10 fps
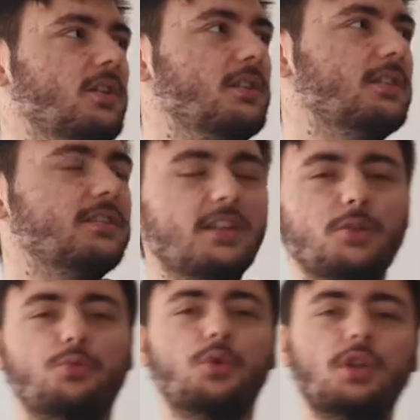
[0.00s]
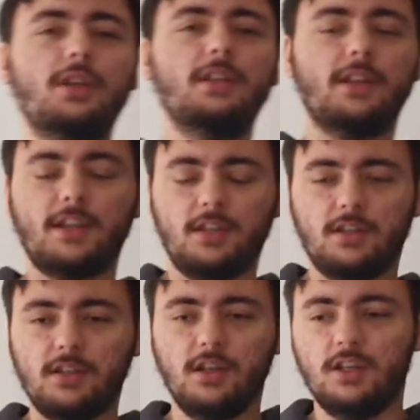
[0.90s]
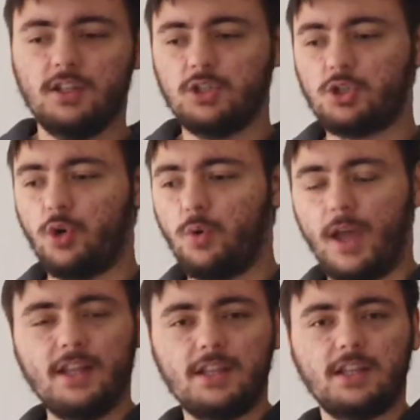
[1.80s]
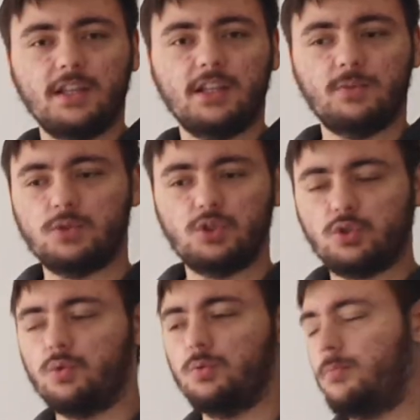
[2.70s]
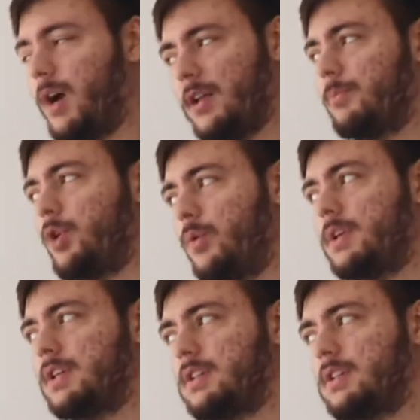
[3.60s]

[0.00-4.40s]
It didn't really like show anything that was too mind blowing.